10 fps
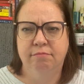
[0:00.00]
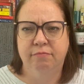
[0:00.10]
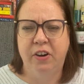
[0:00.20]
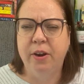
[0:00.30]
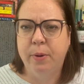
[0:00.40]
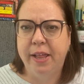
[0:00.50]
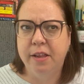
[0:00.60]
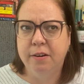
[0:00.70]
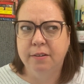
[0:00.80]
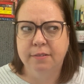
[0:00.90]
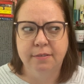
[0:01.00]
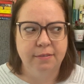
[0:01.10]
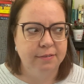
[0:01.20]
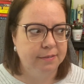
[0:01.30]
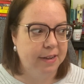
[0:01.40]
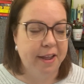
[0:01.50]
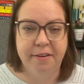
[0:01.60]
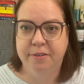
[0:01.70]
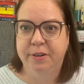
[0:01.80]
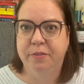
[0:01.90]
Frankweiler?
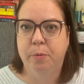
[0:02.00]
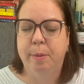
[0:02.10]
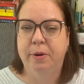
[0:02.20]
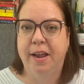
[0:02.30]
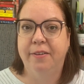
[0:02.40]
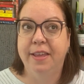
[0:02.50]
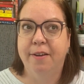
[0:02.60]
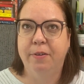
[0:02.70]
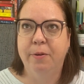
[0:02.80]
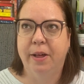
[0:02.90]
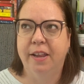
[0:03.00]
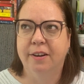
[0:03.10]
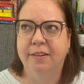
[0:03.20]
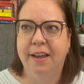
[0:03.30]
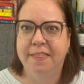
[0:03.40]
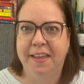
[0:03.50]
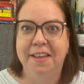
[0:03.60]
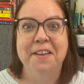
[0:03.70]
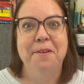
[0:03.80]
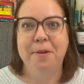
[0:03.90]
I don't even remember now. Yeah, Frankweiler, I
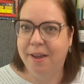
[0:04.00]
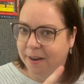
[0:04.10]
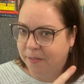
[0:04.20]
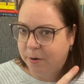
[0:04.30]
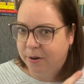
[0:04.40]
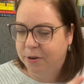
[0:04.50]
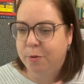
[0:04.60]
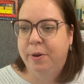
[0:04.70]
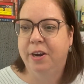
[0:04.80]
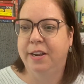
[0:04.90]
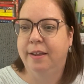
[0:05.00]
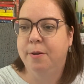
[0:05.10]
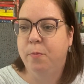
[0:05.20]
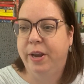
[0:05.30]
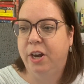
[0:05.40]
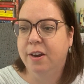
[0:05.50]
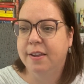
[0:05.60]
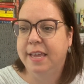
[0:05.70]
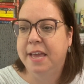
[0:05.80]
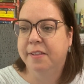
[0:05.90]
think another Newbery winner.
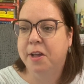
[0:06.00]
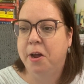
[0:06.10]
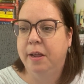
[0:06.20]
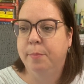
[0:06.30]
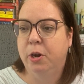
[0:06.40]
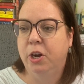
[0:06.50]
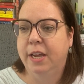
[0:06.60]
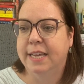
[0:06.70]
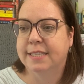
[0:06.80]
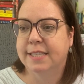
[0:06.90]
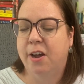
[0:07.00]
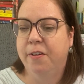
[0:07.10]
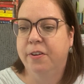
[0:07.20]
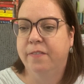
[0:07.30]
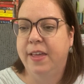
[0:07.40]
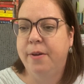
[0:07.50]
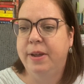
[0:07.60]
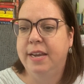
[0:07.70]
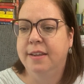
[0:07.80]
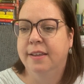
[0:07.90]
E.L. Konigsburg is the author of that
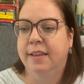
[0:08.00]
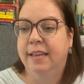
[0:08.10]
one.